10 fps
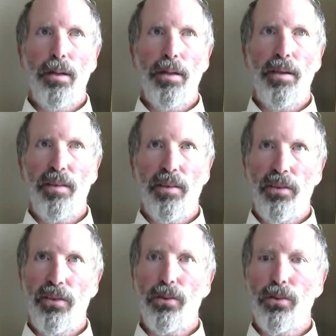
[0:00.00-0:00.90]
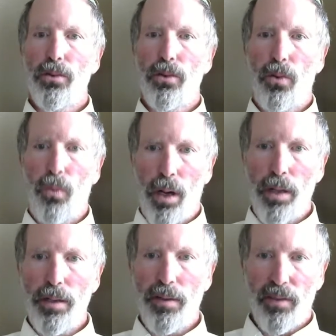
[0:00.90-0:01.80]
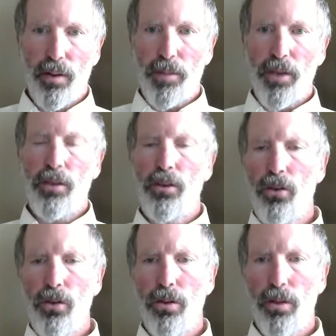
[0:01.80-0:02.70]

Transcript: is 1. So up to 2